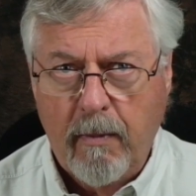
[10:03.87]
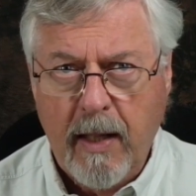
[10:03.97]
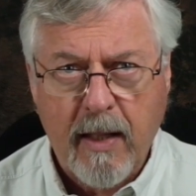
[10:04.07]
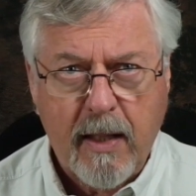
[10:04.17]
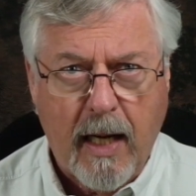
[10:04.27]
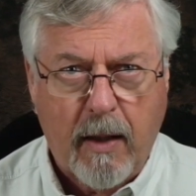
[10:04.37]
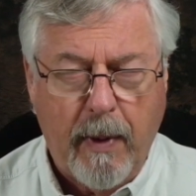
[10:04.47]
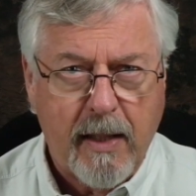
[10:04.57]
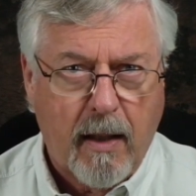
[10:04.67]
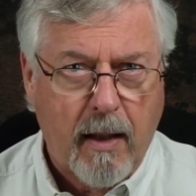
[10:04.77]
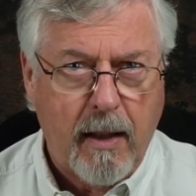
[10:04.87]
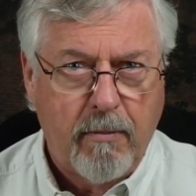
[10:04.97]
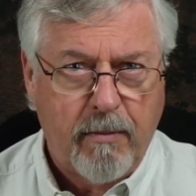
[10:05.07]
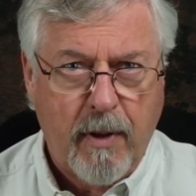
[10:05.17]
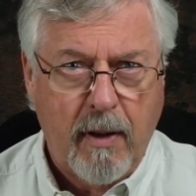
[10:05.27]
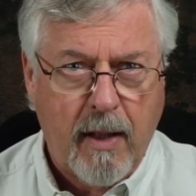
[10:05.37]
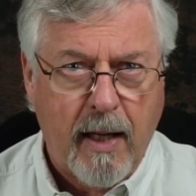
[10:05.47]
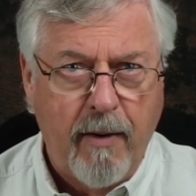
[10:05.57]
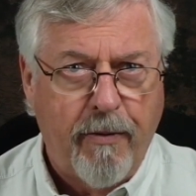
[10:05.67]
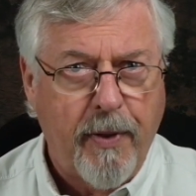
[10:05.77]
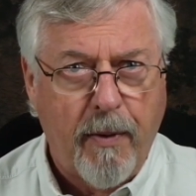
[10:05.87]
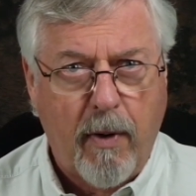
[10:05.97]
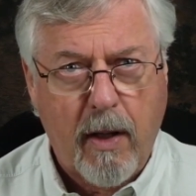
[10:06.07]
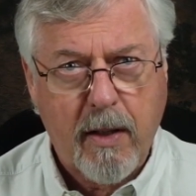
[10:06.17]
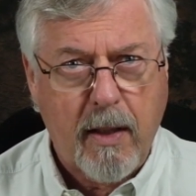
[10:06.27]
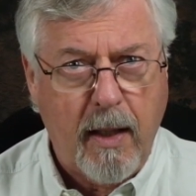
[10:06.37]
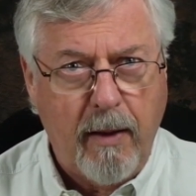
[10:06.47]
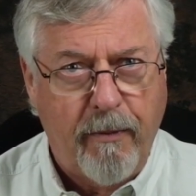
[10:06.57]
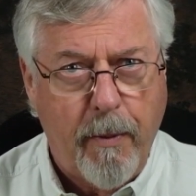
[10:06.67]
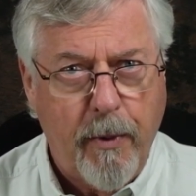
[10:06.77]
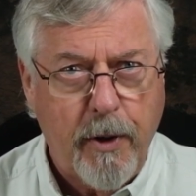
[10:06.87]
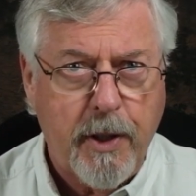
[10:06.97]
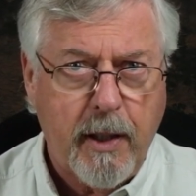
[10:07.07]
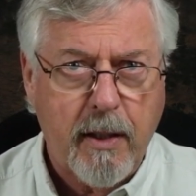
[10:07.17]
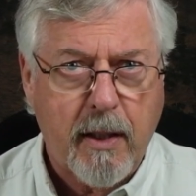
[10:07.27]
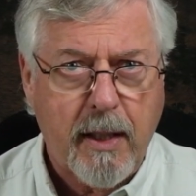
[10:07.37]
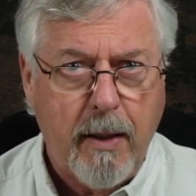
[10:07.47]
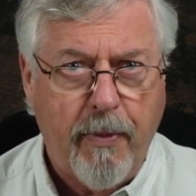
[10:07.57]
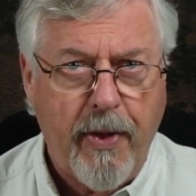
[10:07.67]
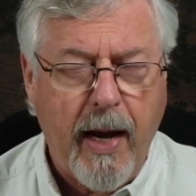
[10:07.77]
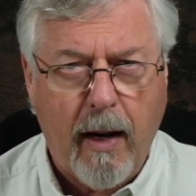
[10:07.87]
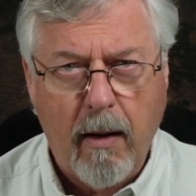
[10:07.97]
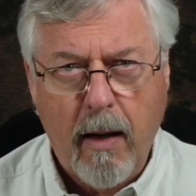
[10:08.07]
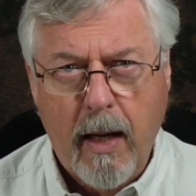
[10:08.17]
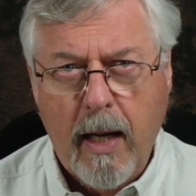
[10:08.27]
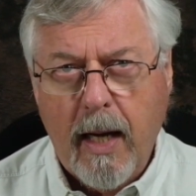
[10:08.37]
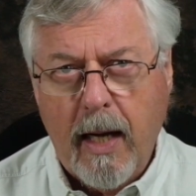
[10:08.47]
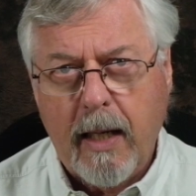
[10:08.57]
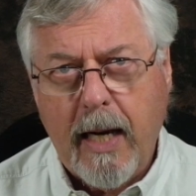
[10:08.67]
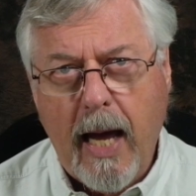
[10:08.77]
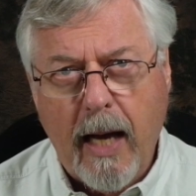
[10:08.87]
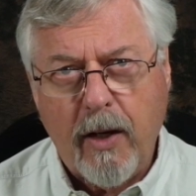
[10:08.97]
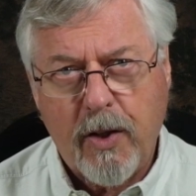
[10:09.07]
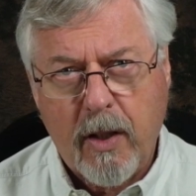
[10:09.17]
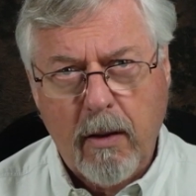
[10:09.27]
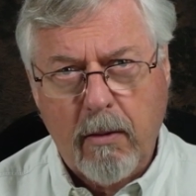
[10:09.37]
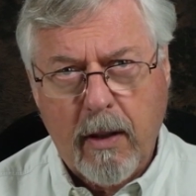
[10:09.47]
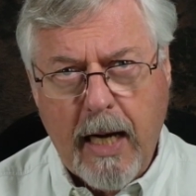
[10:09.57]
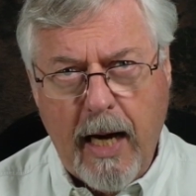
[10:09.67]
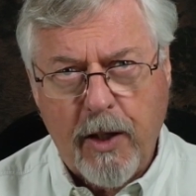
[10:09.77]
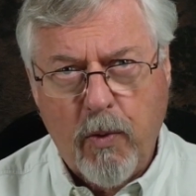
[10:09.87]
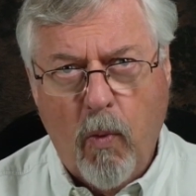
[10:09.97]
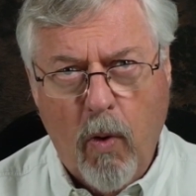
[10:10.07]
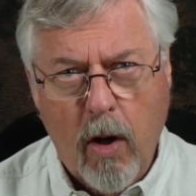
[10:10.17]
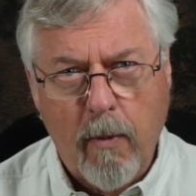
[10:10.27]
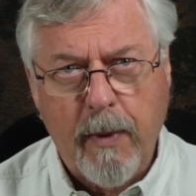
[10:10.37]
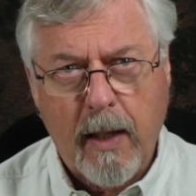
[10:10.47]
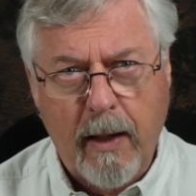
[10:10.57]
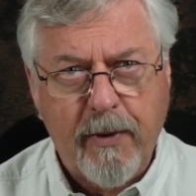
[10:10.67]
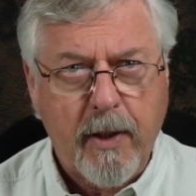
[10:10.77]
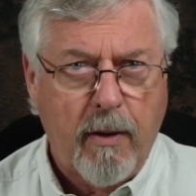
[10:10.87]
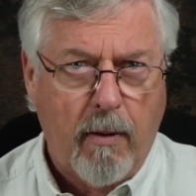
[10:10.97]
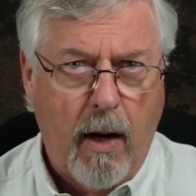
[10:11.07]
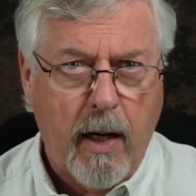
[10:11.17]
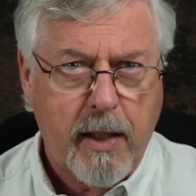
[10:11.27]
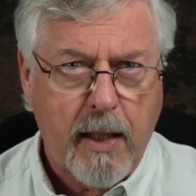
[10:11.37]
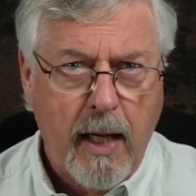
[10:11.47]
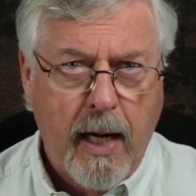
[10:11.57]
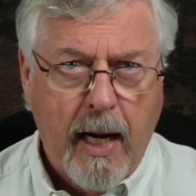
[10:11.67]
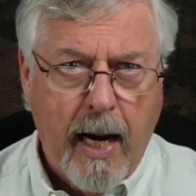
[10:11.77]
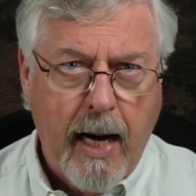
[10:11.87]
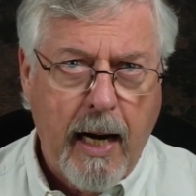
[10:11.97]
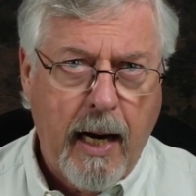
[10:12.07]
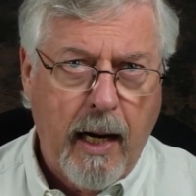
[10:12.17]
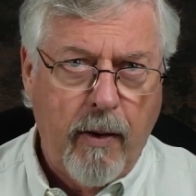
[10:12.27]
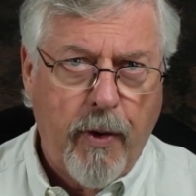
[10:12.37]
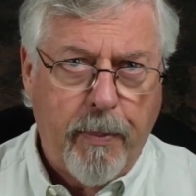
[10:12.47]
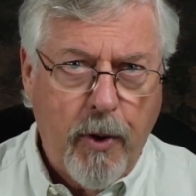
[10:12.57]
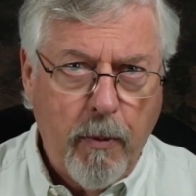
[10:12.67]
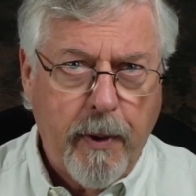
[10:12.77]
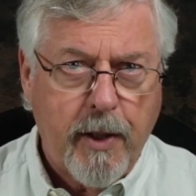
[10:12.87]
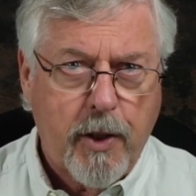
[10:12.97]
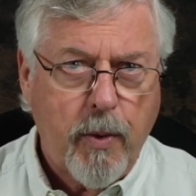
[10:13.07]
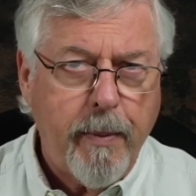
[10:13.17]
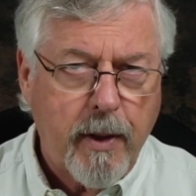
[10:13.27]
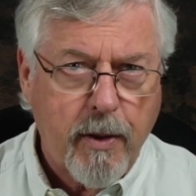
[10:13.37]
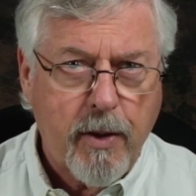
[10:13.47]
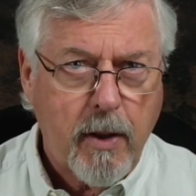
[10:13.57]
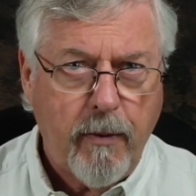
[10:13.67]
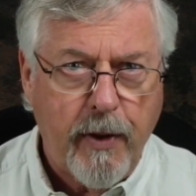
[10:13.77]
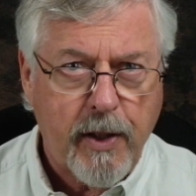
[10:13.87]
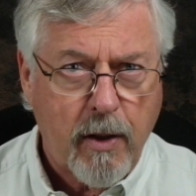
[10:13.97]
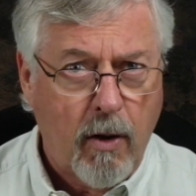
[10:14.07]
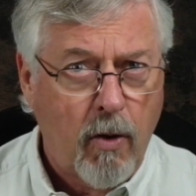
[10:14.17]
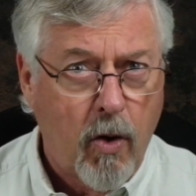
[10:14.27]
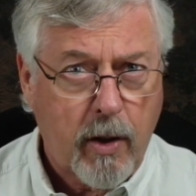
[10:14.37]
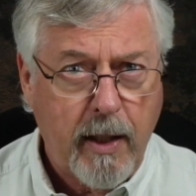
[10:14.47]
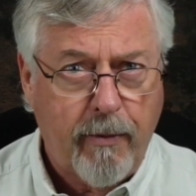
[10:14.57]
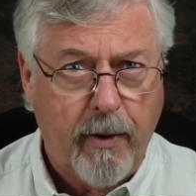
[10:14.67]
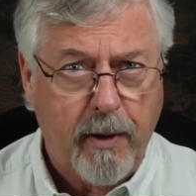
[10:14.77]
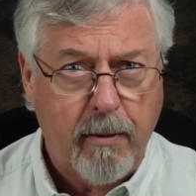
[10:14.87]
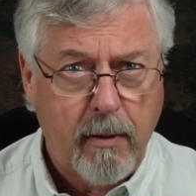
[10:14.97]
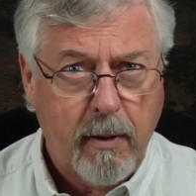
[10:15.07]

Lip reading: insect basically, the nymph in the rocks, the nymph emerging is the same thing. in caddis, the caddis worm that lives in the rocks and the pupa that's swimming to the surface look different.